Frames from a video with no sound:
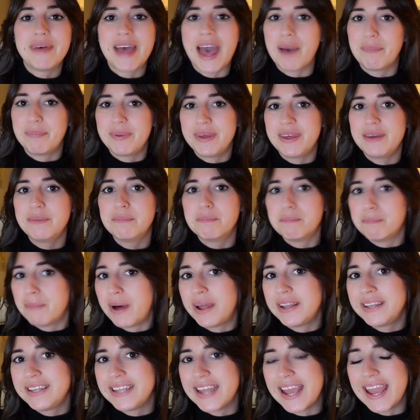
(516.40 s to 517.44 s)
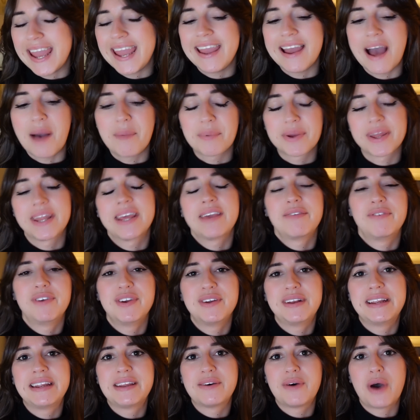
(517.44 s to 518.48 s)
happy Monday. I'm gonna give
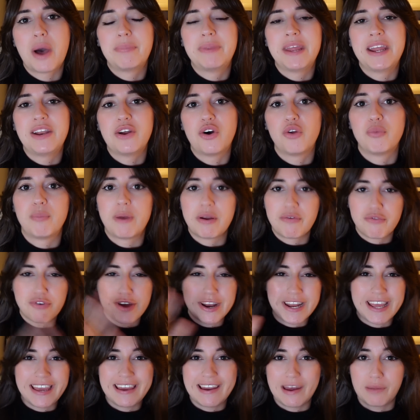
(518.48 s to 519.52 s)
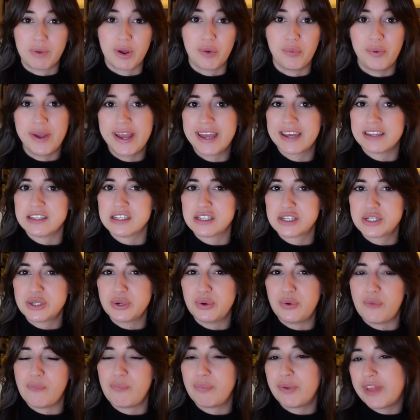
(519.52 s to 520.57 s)
you a little update on my reading and my weekend
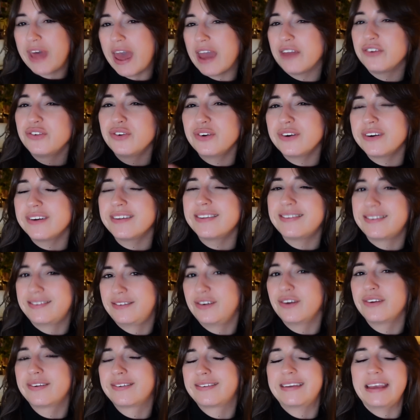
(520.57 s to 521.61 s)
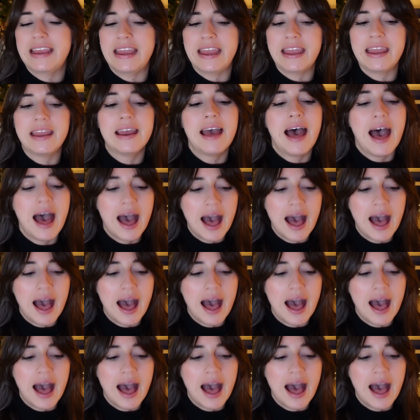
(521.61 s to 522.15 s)
soon, but as you could just see,